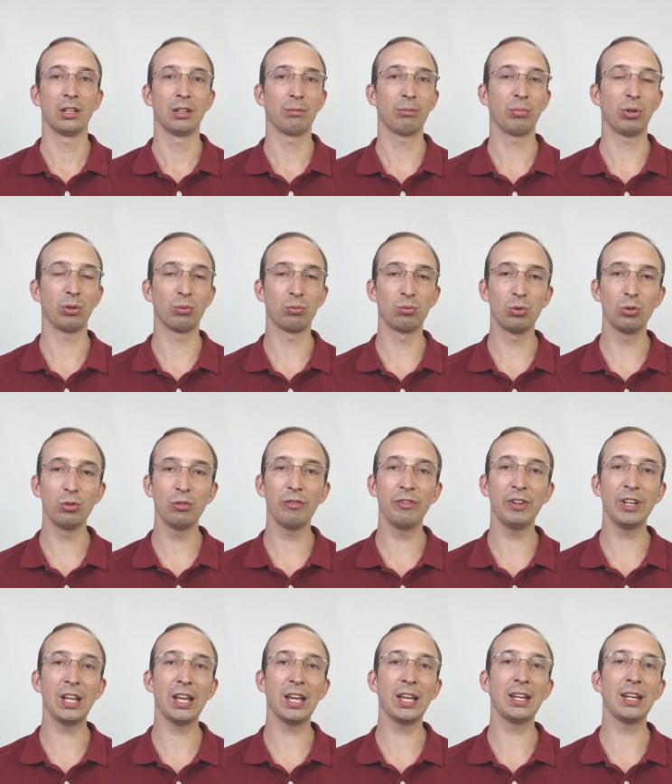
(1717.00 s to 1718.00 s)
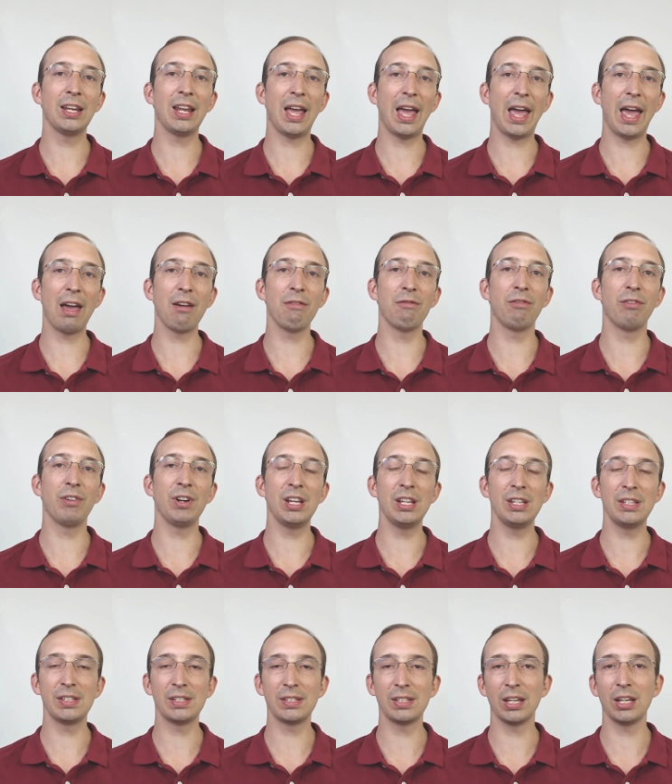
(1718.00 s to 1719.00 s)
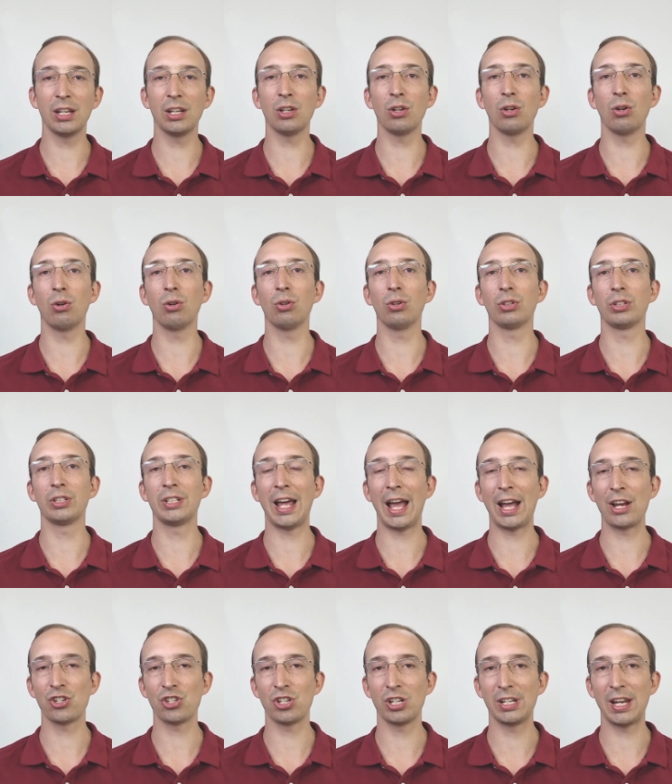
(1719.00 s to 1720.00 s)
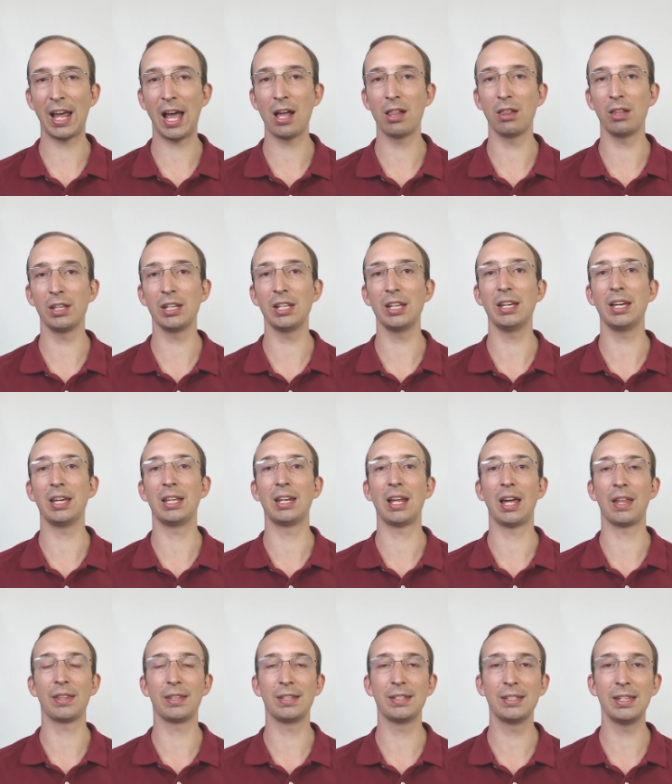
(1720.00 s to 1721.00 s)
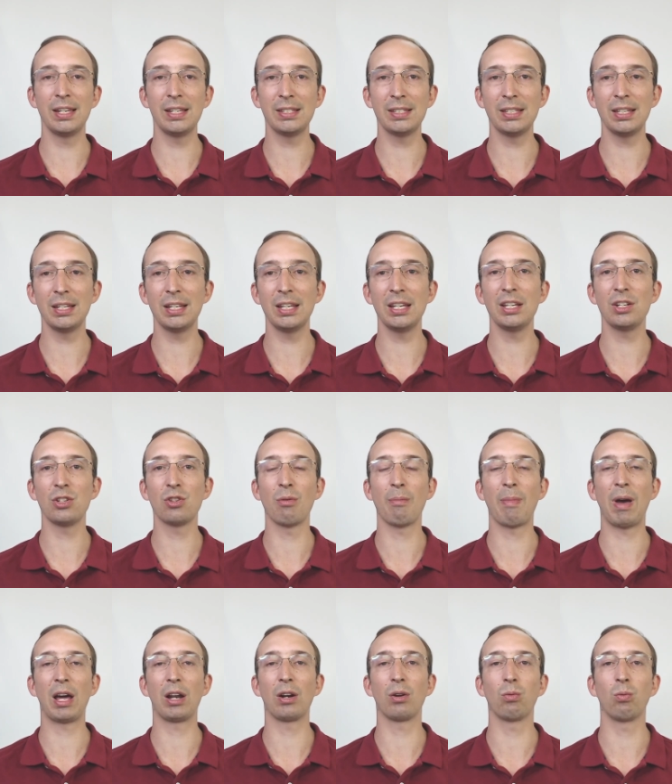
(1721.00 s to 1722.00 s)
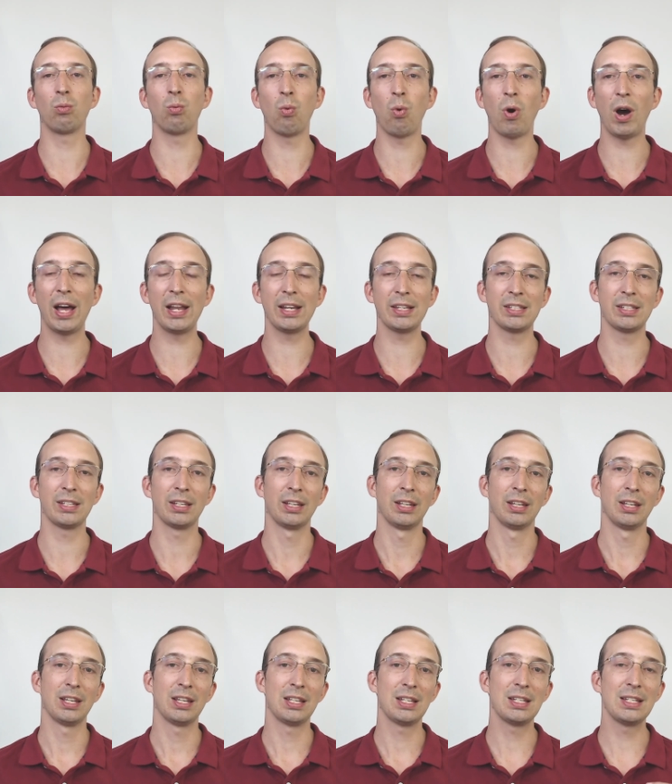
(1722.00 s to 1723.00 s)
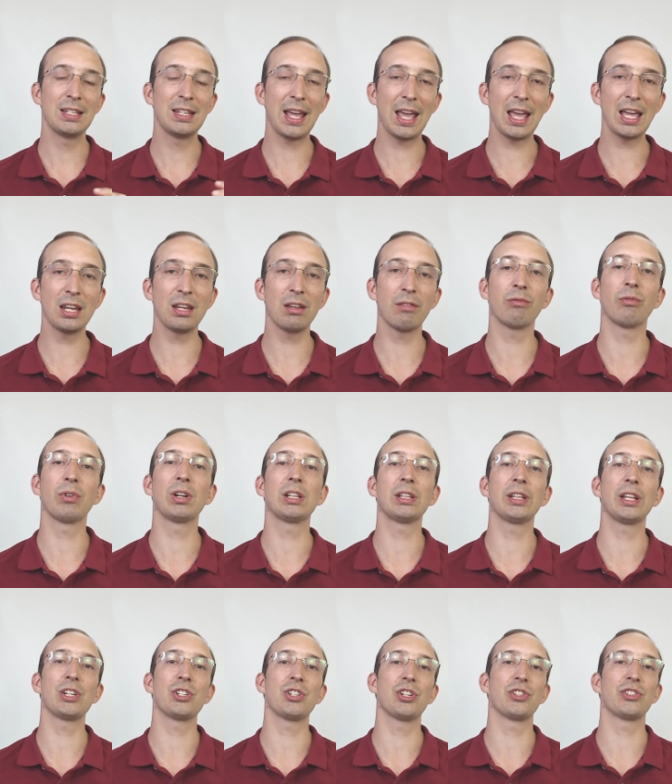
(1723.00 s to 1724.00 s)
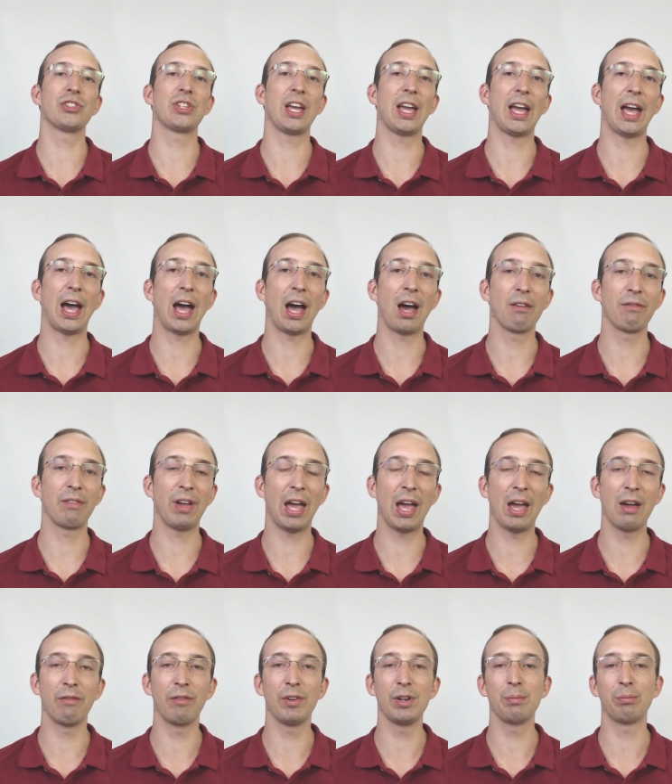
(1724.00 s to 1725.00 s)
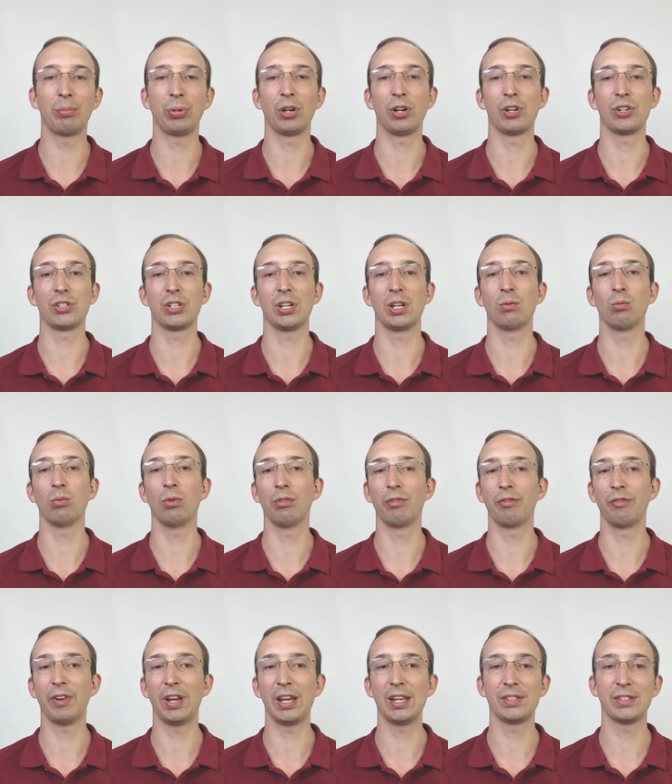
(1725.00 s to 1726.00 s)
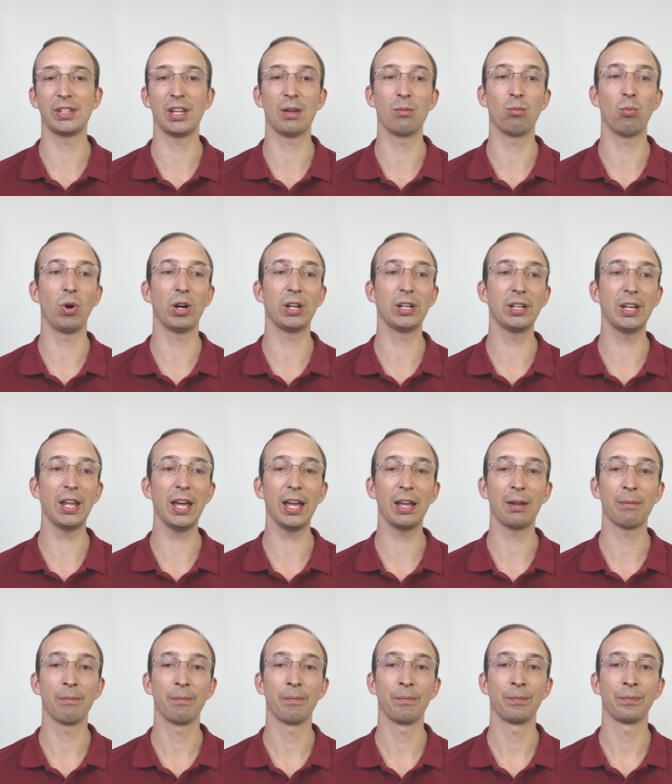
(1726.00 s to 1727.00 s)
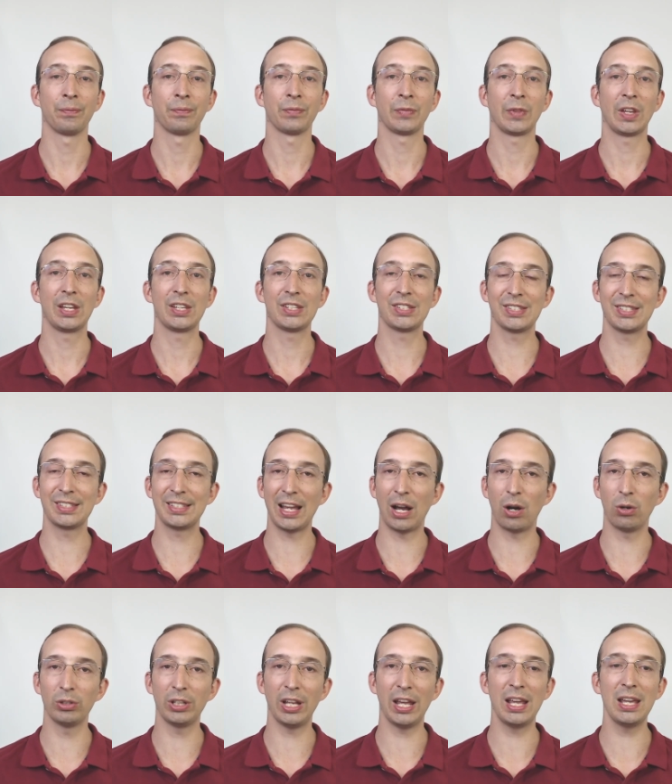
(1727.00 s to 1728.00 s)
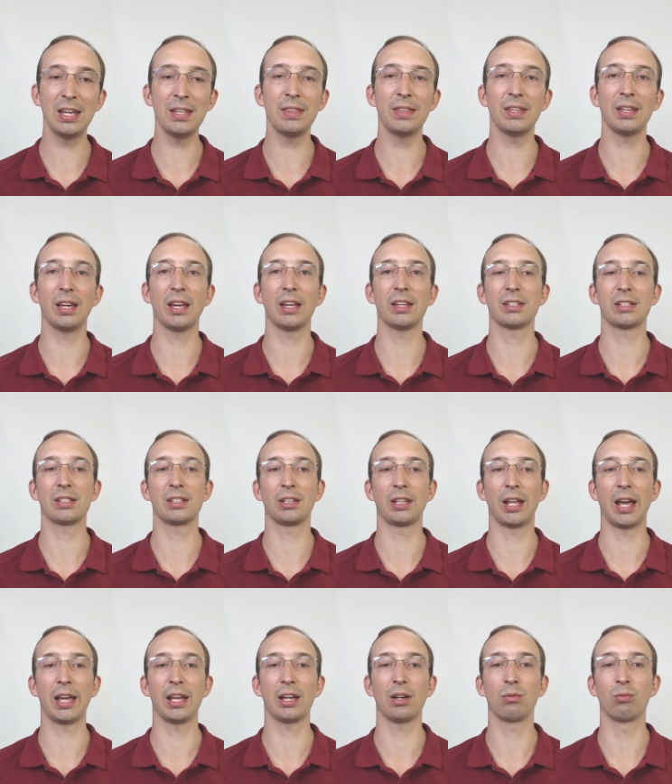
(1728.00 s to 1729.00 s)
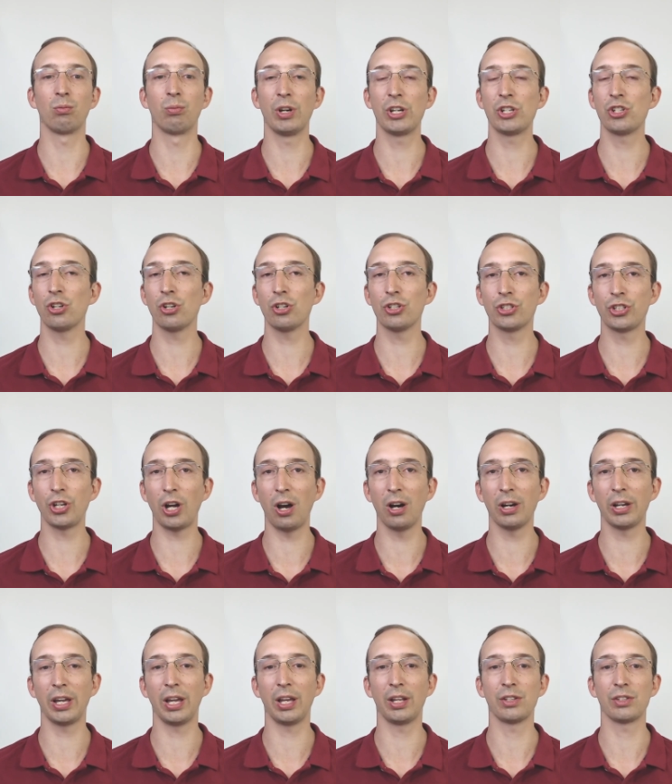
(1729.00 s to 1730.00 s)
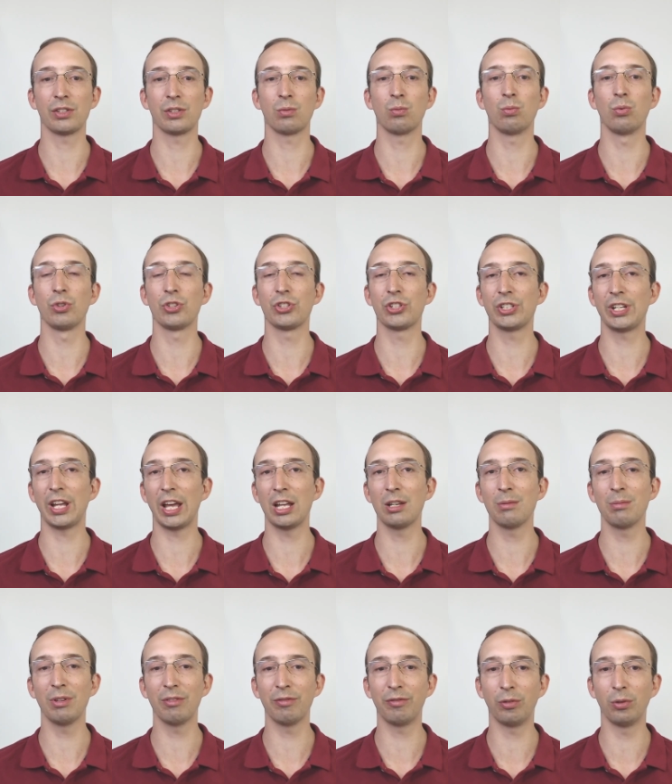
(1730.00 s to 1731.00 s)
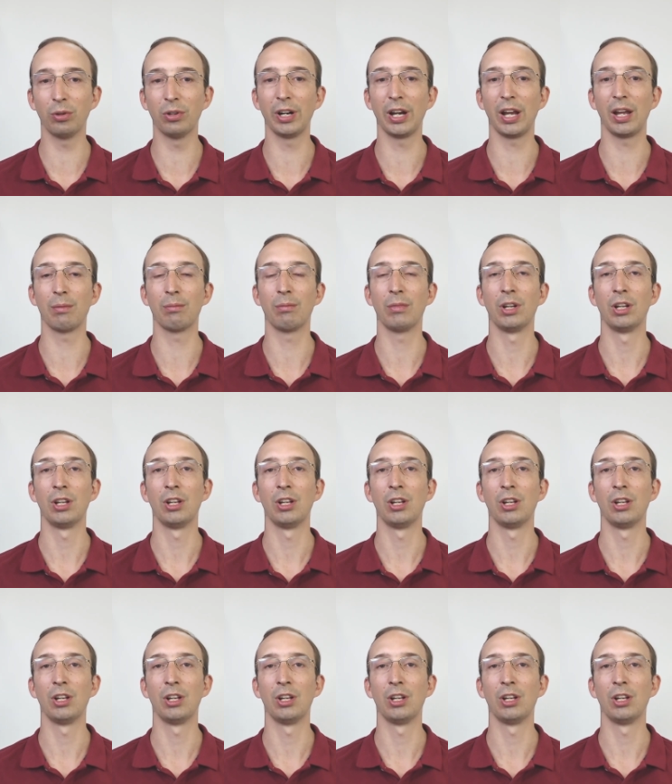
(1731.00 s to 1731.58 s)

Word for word: Peruvian, every single nationality and ethnicity, no matter what native religions they have, every person will face him one day. Stout atheists like Richard Dawkins will stand before him.